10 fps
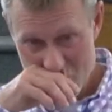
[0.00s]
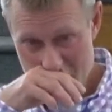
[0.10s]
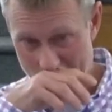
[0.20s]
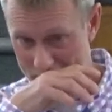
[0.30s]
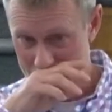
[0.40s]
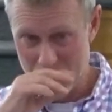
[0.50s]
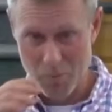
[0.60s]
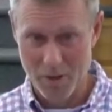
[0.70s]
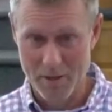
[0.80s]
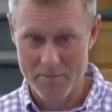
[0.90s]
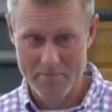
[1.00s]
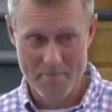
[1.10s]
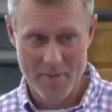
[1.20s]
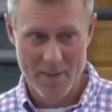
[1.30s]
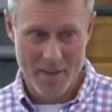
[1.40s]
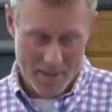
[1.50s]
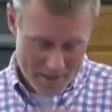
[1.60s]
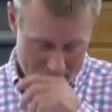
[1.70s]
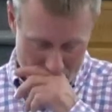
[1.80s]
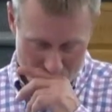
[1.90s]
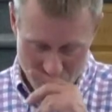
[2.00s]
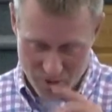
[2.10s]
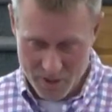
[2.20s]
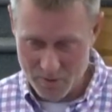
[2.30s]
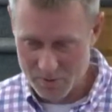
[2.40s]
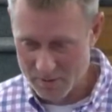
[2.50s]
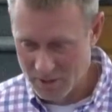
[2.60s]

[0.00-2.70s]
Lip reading: out of everybody to heal.